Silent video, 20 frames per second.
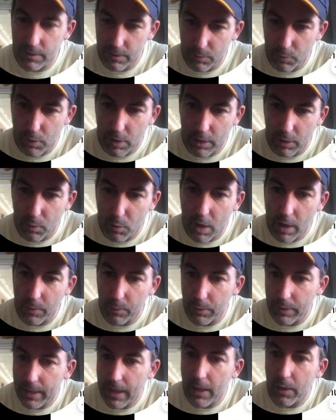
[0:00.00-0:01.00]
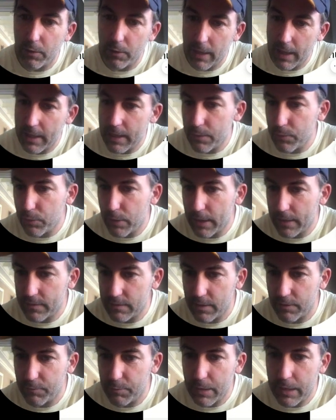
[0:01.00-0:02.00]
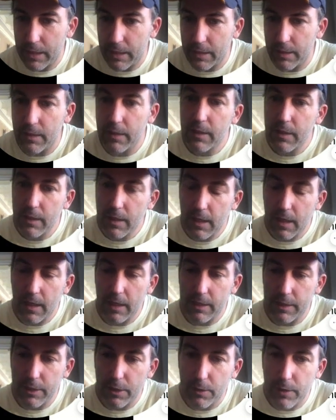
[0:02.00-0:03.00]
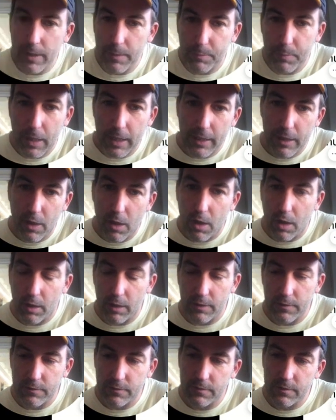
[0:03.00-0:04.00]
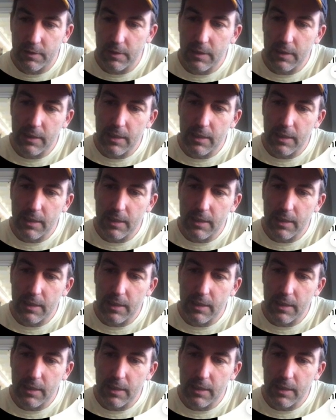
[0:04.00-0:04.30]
the 101 without any risk of being hit by cars.